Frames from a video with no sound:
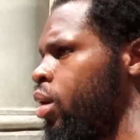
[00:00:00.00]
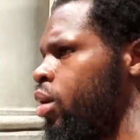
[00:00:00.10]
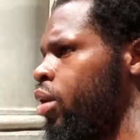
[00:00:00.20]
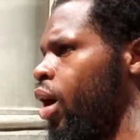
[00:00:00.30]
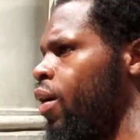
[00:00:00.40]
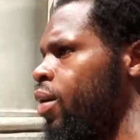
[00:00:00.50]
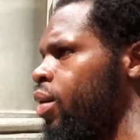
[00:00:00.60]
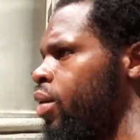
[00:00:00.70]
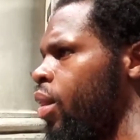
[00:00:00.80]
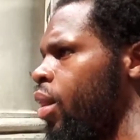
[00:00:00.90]
You know,
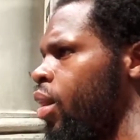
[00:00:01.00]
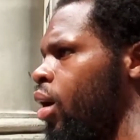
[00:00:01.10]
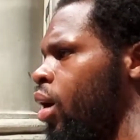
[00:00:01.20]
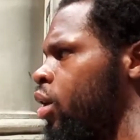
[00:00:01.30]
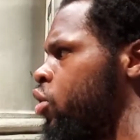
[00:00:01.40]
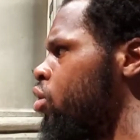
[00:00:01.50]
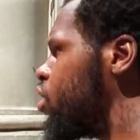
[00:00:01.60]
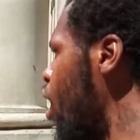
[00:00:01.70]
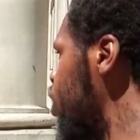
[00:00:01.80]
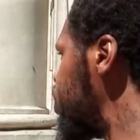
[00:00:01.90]

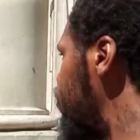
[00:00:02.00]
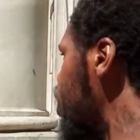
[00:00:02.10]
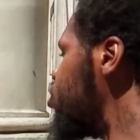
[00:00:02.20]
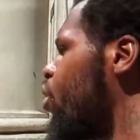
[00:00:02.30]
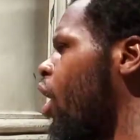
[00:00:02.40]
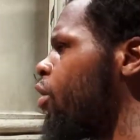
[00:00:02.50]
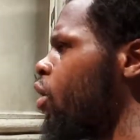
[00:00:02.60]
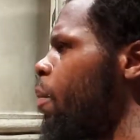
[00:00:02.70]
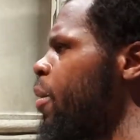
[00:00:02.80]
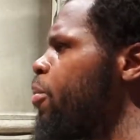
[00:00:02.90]
2/3 of Israel are
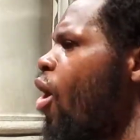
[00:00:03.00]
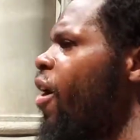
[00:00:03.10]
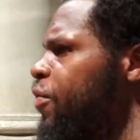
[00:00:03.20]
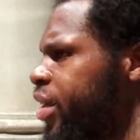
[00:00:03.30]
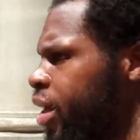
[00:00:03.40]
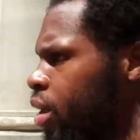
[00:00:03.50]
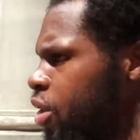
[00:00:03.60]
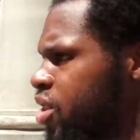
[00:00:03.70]
gonna be prophet killers,